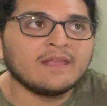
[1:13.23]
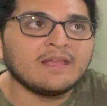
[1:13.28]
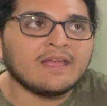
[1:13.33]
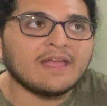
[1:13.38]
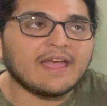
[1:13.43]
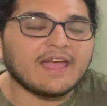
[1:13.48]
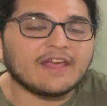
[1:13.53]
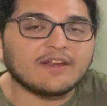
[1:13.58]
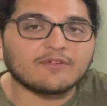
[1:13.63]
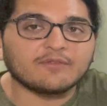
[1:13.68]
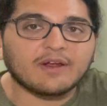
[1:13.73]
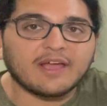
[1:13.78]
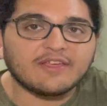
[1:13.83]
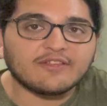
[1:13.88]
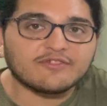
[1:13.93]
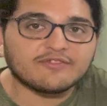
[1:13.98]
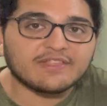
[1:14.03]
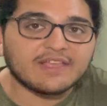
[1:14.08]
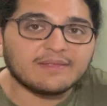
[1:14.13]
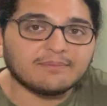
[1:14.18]
and
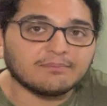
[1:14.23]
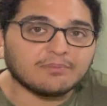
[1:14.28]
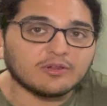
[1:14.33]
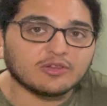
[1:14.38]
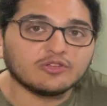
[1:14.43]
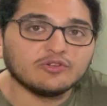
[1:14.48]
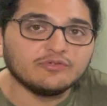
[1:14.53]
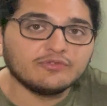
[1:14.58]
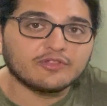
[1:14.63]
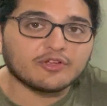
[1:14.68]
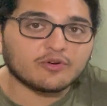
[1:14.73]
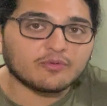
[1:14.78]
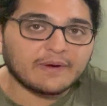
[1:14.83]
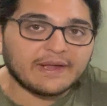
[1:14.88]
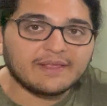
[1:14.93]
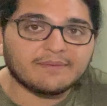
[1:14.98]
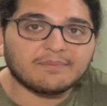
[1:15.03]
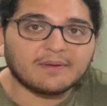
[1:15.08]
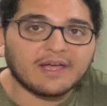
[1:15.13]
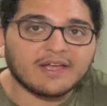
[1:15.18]
rather than balloon their
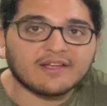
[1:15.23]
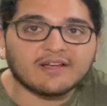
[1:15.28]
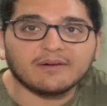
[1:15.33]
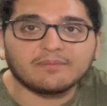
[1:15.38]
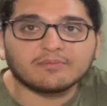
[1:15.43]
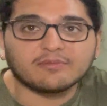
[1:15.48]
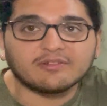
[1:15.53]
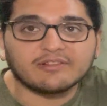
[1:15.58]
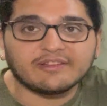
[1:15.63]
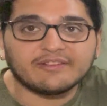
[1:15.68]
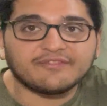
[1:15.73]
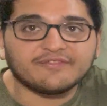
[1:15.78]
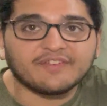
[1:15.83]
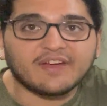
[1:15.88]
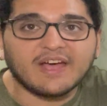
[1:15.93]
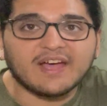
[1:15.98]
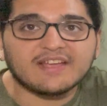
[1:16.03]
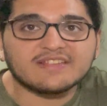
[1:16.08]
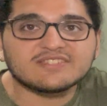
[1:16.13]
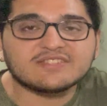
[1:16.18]
weight back up really
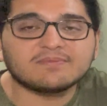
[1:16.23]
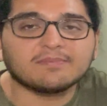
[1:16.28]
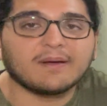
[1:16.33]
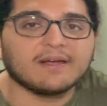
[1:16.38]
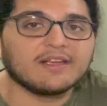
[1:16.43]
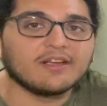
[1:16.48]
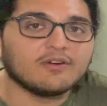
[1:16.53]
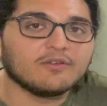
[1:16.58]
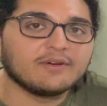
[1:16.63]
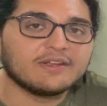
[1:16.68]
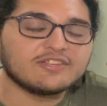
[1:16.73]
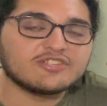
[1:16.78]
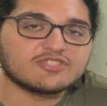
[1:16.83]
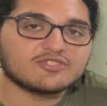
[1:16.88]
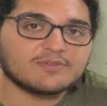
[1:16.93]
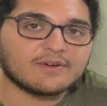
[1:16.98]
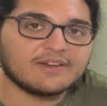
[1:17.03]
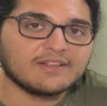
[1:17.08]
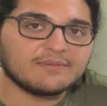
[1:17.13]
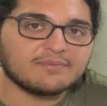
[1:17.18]
fast by going
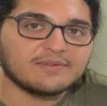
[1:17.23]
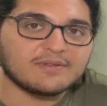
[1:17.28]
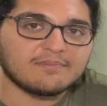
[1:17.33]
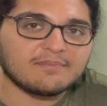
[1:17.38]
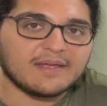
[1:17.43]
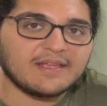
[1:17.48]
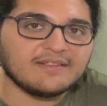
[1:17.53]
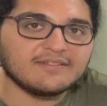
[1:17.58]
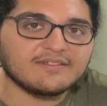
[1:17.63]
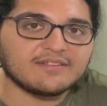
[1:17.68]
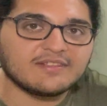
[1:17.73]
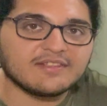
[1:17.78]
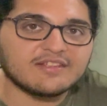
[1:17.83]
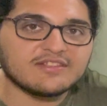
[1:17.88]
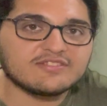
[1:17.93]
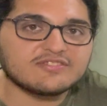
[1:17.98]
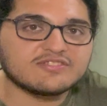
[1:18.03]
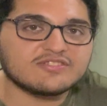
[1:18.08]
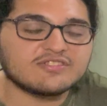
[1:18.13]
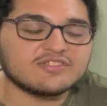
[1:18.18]
straight up to
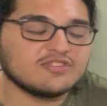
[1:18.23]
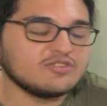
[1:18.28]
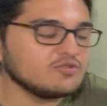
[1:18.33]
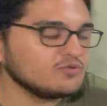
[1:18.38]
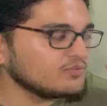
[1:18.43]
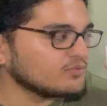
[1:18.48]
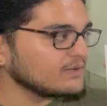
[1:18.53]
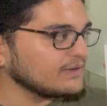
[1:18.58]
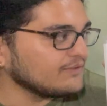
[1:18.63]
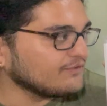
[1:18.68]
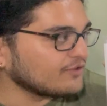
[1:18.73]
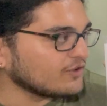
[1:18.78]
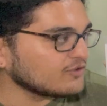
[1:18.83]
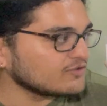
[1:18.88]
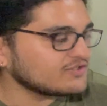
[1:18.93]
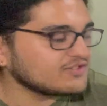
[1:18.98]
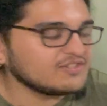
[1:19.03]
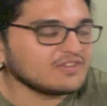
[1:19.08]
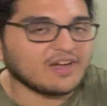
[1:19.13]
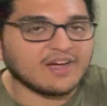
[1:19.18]
maintenance, you
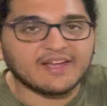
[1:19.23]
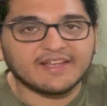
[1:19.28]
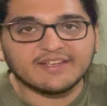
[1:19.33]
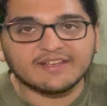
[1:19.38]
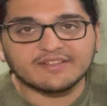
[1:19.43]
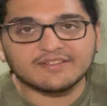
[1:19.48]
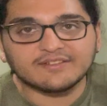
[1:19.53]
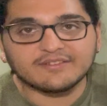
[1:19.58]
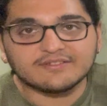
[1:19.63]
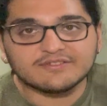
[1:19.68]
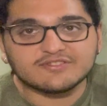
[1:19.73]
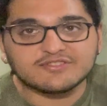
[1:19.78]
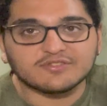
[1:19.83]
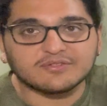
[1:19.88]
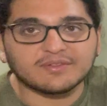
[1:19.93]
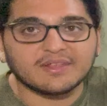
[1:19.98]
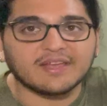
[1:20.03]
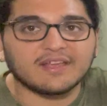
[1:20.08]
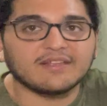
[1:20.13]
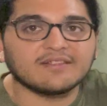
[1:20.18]
reverse diet so
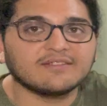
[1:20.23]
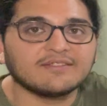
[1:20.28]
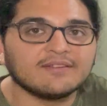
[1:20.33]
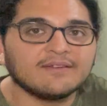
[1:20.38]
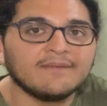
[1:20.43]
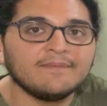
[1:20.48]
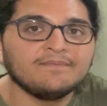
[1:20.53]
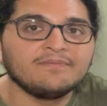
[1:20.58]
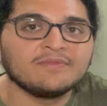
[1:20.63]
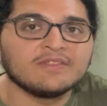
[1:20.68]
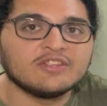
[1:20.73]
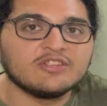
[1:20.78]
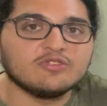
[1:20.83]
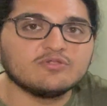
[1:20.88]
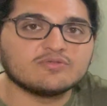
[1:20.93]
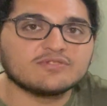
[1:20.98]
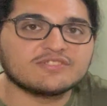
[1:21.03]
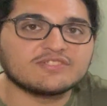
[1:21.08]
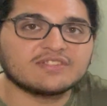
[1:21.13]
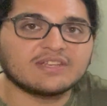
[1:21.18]
that
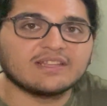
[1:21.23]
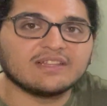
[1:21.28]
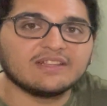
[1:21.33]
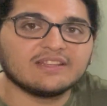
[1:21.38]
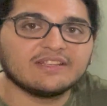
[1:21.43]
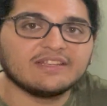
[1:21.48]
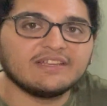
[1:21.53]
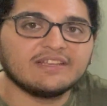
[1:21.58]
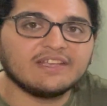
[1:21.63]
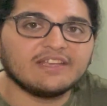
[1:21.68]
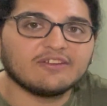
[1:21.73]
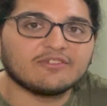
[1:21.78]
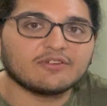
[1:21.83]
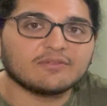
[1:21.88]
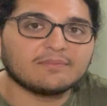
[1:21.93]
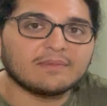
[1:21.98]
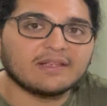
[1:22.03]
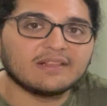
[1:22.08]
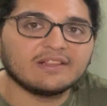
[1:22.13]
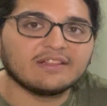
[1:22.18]
you steadily,
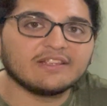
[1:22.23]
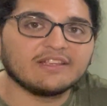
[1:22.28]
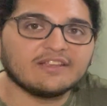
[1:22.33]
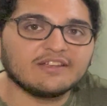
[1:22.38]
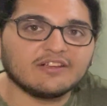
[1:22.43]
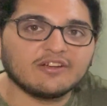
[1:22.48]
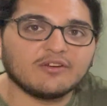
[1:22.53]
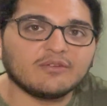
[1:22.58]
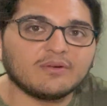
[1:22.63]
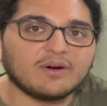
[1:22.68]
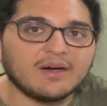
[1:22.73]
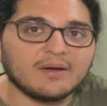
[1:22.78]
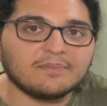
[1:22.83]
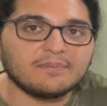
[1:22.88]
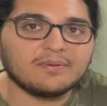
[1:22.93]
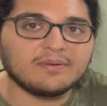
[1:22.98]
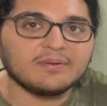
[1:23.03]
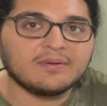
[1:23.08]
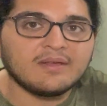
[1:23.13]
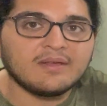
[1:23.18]
incrementally go
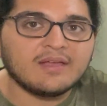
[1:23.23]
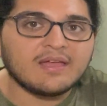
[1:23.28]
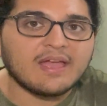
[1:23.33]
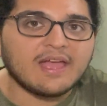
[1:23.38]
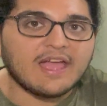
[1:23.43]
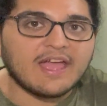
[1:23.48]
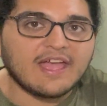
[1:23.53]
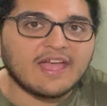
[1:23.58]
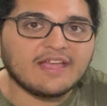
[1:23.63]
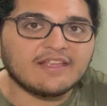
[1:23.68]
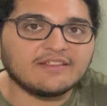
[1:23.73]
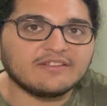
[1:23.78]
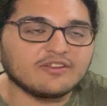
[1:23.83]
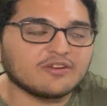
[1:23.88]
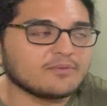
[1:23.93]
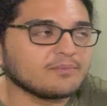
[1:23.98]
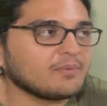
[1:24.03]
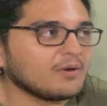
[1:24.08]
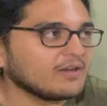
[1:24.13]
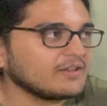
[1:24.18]
up, and
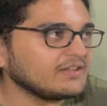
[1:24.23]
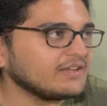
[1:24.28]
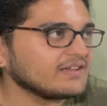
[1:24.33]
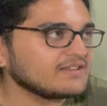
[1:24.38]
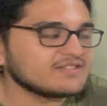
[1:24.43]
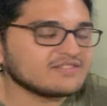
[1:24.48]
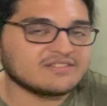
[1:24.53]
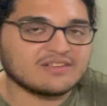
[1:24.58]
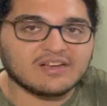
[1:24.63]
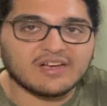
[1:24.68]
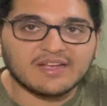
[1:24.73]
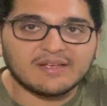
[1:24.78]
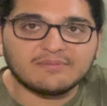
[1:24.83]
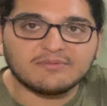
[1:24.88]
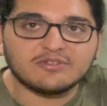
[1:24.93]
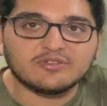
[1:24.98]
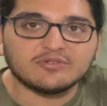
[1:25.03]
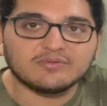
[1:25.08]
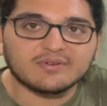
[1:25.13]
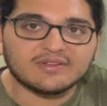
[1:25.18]
your body has time
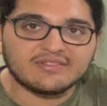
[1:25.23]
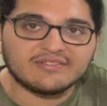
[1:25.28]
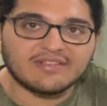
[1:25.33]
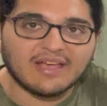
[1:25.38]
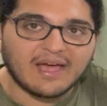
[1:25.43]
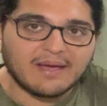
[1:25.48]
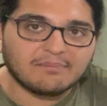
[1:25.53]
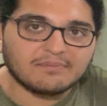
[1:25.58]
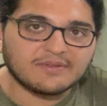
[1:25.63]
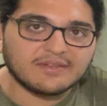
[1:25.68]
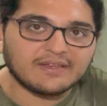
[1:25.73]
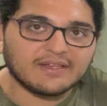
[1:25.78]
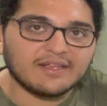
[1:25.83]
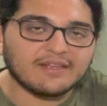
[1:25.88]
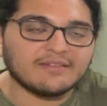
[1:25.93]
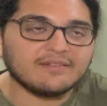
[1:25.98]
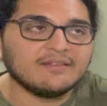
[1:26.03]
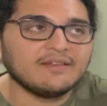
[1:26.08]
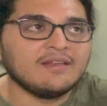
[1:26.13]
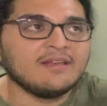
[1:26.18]
to adapt again.
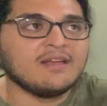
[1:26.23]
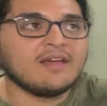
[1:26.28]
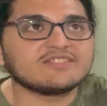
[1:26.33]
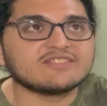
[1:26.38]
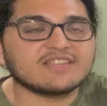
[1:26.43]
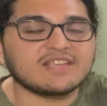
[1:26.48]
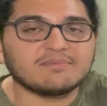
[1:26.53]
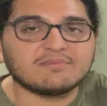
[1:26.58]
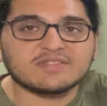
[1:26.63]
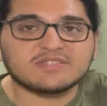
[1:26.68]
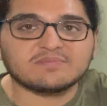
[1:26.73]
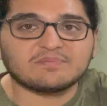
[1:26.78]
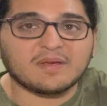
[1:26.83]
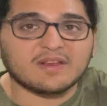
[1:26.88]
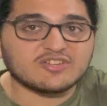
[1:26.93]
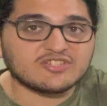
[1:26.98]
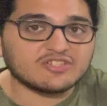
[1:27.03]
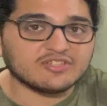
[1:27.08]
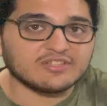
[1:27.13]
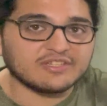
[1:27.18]
Same
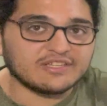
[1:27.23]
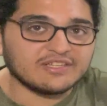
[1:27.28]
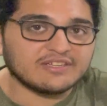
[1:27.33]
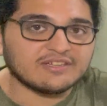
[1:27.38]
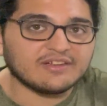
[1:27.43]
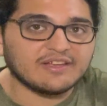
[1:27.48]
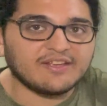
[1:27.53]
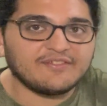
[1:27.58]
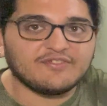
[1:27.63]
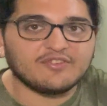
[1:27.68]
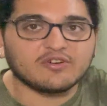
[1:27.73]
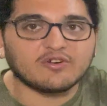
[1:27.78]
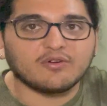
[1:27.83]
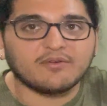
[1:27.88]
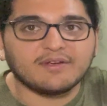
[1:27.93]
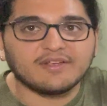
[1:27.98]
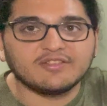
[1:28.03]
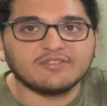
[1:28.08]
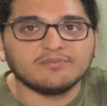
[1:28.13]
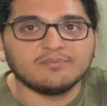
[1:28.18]
especially if you're
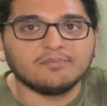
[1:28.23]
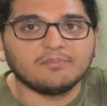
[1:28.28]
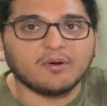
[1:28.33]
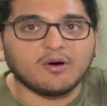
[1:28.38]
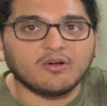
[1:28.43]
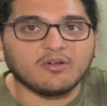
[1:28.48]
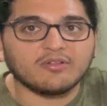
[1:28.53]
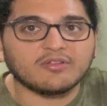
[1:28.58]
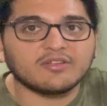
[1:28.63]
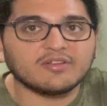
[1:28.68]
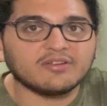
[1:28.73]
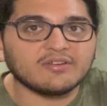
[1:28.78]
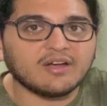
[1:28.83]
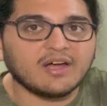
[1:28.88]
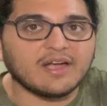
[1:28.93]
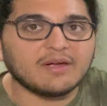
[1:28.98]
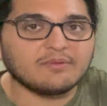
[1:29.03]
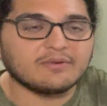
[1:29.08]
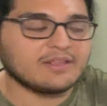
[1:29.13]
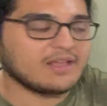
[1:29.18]
going to bulk.
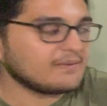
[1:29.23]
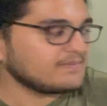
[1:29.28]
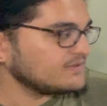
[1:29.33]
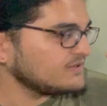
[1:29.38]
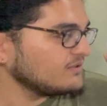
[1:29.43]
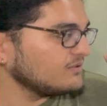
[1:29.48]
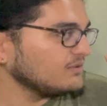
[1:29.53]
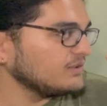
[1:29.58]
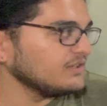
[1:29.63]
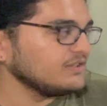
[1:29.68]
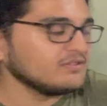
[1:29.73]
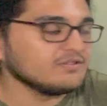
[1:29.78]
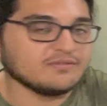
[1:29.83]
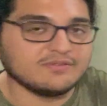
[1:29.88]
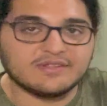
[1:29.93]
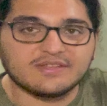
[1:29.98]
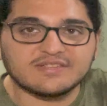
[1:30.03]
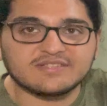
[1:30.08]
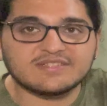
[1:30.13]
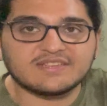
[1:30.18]
I would absolutely do
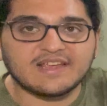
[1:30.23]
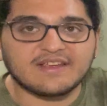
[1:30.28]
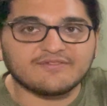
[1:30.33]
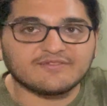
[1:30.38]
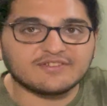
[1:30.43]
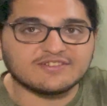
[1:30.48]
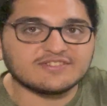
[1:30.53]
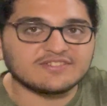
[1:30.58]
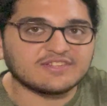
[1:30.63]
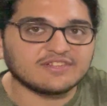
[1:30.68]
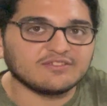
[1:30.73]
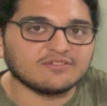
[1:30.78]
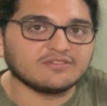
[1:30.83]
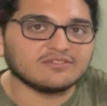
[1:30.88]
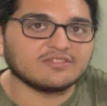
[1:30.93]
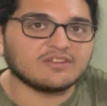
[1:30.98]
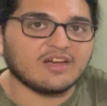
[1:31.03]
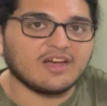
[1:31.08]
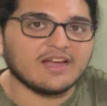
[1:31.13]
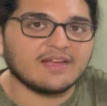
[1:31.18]
this every single
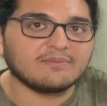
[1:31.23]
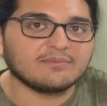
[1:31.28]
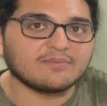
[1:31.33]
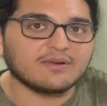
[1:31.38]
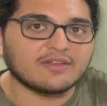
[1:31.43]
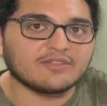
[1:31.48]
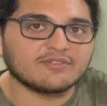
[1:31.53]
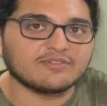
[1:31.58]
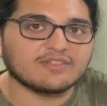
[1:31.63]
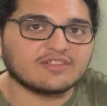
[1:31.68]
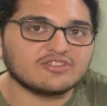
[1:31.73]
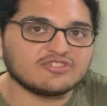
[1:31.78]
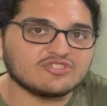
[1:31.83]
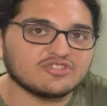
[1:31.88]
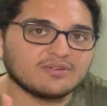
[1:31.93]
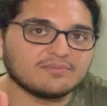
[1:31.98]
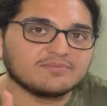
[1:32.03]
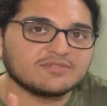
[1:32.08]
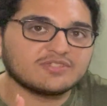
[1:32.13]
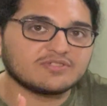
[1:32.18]
time rather than
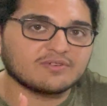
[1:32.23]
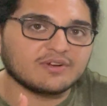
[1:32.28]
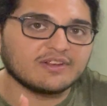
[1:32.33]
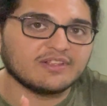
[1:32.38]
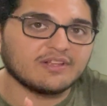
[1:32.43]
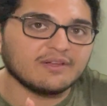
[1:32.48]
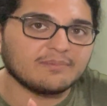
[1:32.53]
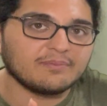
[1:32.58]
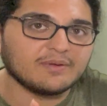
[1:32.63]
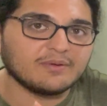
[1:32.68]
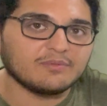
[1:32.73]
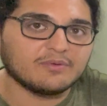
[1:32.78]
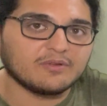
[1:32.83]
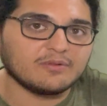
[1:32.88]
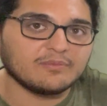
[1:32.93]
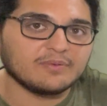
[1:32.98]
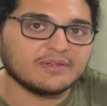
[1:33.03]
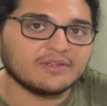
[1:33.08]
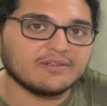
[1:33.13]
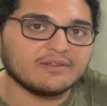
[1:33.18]
jump straight up. It will
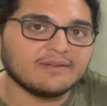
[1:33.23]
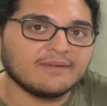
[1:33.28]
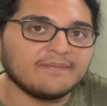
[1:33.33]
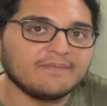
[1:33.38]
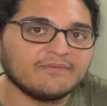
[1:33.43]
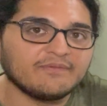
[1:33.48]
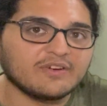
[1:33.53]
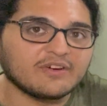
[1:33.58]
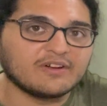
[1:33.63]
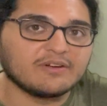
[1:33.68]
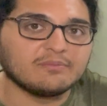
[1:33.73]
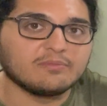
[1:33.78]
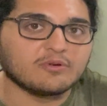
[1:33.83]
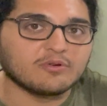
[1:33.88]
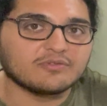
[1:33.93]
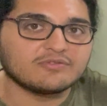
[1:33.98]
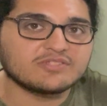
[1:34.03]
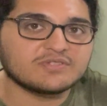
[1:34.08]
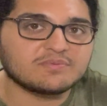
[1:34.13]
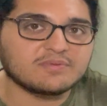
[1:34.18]
be very
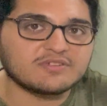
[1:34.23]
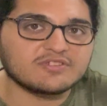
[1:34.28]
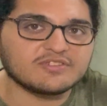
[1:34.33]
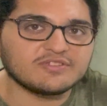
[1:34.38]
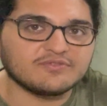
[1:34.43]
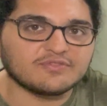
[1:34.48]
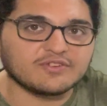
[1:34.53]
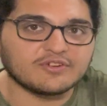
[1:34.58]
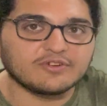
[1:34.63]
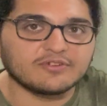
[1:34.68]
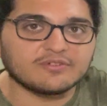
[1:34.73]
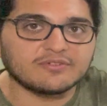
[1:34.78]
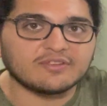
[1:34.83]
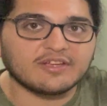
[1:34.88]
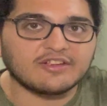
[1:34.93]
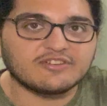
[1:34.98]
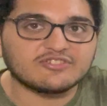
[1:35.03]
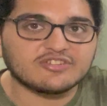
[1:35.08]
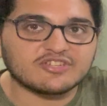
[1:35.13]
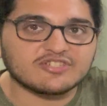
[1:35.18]
important, especially for your
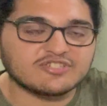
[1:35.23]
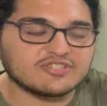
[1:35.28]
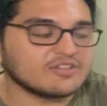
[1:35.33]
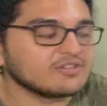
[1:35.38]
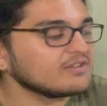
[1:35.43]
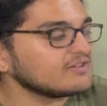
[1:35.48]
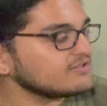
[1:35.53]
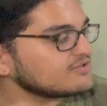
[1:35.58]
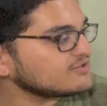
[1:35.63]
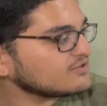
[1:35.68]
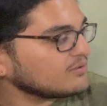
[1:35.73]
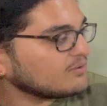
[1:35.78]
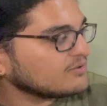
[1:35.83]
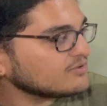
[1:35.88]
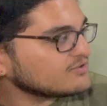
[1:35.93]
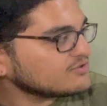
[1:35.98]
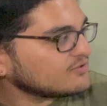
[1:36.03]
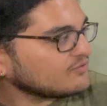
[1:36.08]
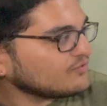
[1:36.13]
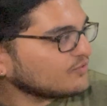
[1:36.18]
digestion and so on
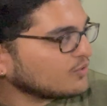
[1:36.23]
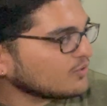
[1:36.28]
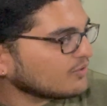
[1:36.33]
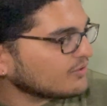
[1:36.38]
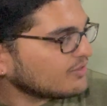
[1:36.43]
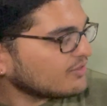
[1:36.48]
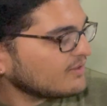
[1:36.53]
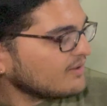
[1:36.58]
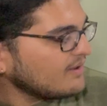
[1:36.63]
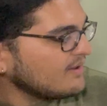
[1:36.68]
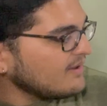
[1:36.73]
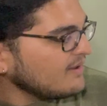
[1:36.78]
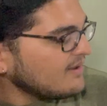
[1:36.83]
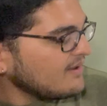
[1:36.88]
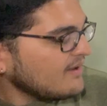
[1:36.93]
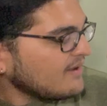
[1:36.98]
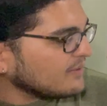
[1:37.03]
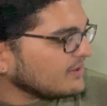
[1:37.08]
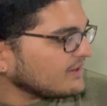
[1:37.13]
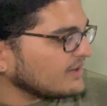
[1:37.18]
and so forth.
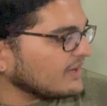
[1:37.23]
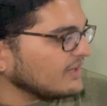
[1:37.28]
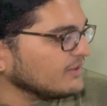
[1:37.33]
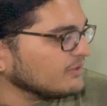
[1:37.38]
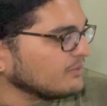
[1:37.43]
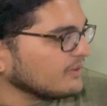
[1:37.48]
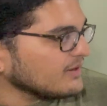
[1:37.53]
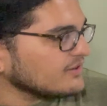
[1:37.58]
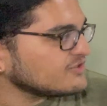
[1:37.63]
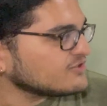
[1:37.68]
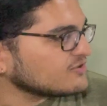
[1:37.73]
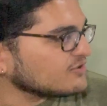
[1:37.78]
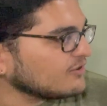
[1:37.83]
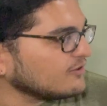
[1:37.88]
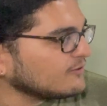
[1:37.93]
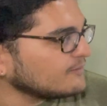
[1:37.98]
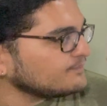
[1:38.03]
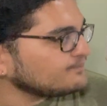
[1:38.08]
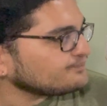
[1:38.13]
But anyway, so